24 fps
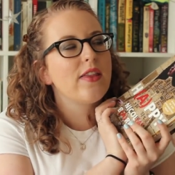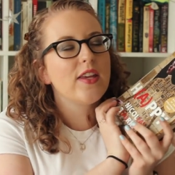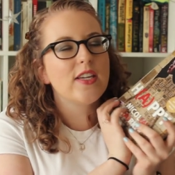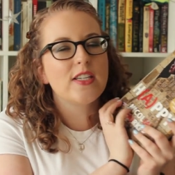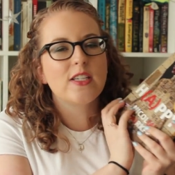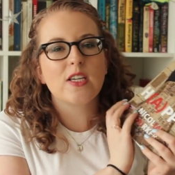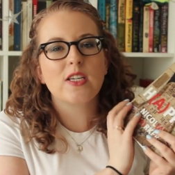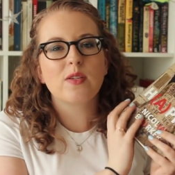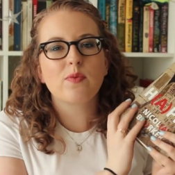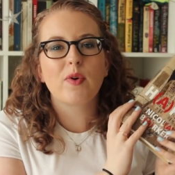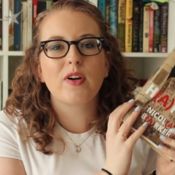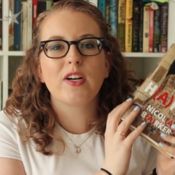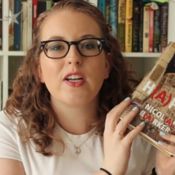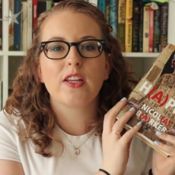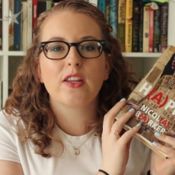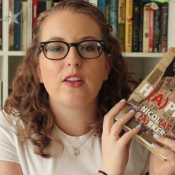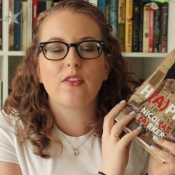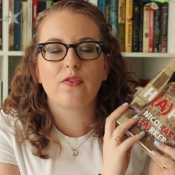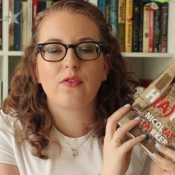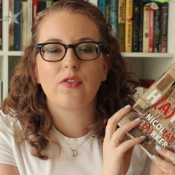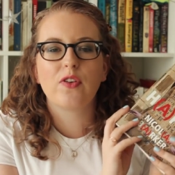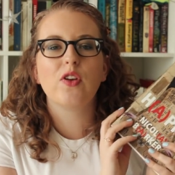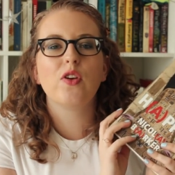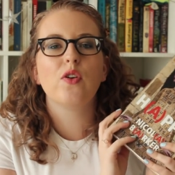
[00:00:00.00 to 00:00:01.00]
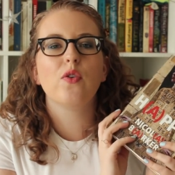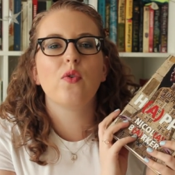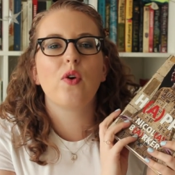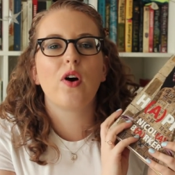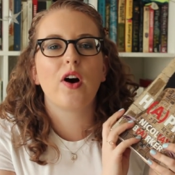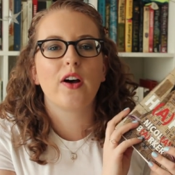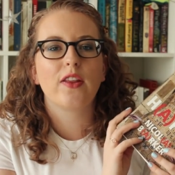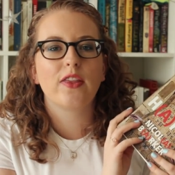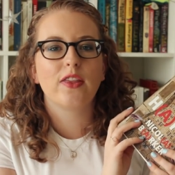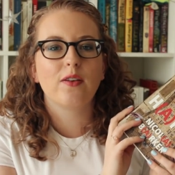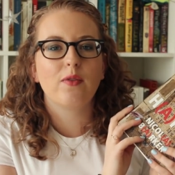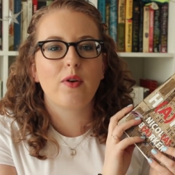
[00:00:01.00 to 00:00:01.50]
this is one of the few
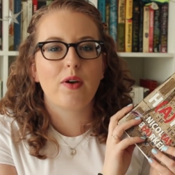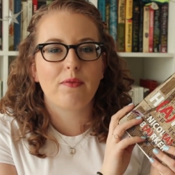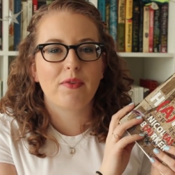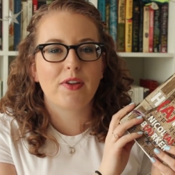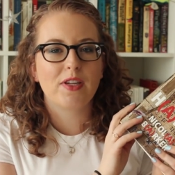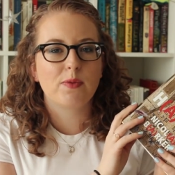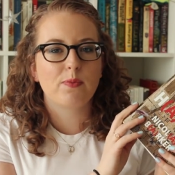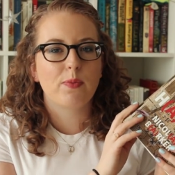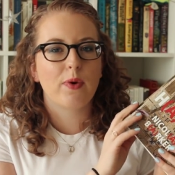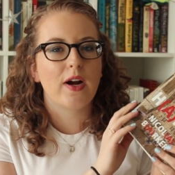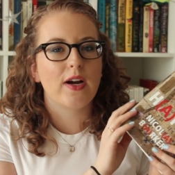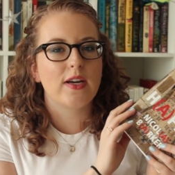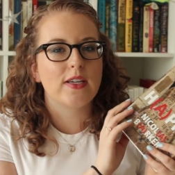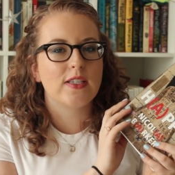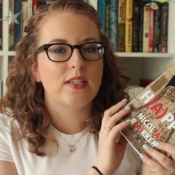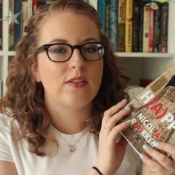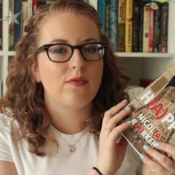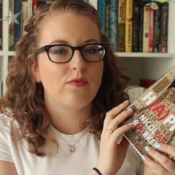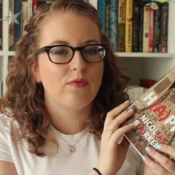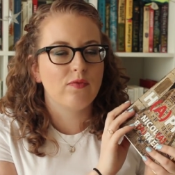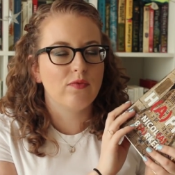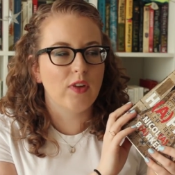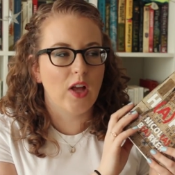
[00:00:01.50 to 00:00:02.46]
on the Women's Prize